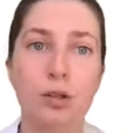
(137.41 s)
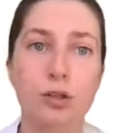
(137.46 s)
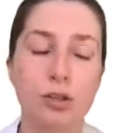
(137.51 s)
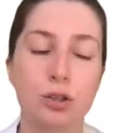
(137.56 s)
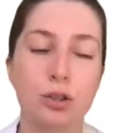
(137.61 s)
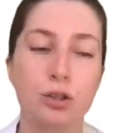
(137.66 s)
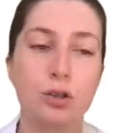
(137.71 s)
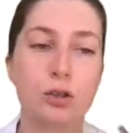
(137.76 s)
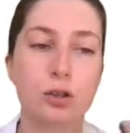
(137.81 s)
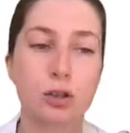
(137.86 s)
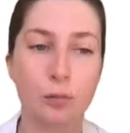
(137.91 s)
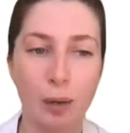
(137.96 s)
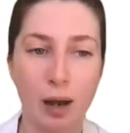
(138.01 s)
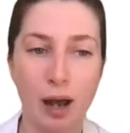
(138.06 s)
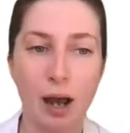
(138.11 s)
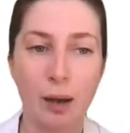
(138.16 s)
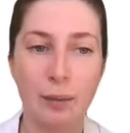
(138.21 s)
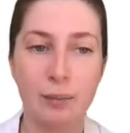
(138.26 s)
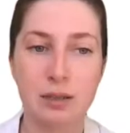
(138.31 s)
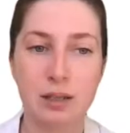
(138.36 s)
to
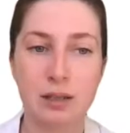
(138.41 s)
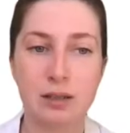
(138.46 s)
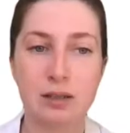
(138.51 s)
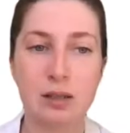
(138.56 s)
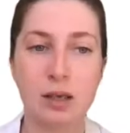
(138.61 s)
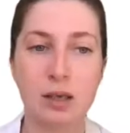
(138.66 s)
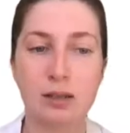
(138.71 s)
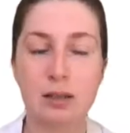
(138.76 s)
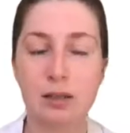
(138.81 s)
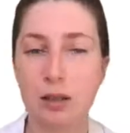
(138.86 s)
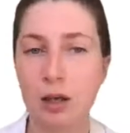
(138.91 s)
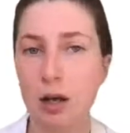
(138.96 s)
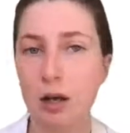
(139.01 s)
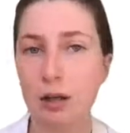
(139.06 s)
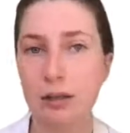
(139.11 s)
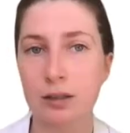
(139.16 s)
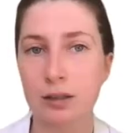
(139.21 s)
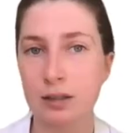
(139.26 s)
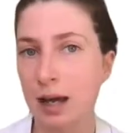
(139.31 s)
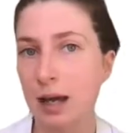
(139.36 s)
perhaps his
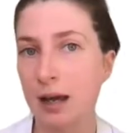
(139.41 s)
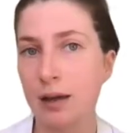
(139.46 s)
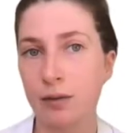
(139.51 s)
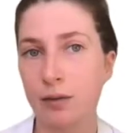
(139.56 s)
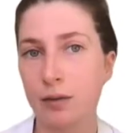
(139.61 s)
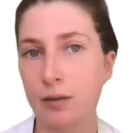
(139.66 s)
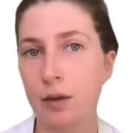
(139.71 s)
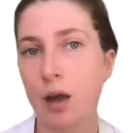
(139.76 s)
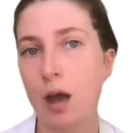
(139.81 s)
young death,